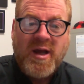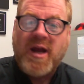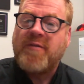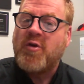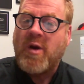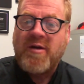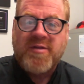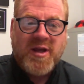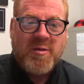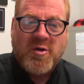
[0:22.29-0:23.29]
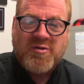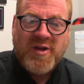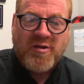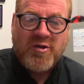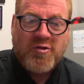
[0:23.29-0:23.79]
and if you're ever thinking about
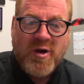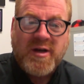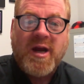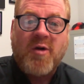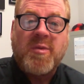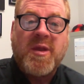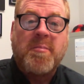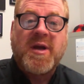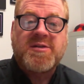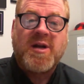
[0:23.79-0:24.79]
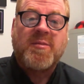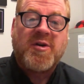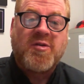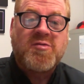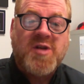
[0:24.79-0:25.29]
selling your truck, now would be the best time to
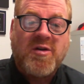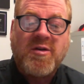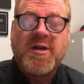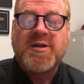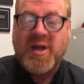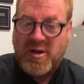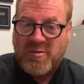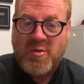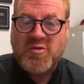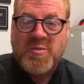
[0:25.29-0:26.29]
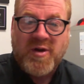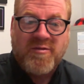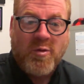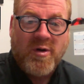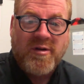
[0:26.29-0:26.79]
do so to get you the most money
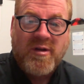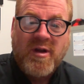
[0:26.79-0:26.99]
for it.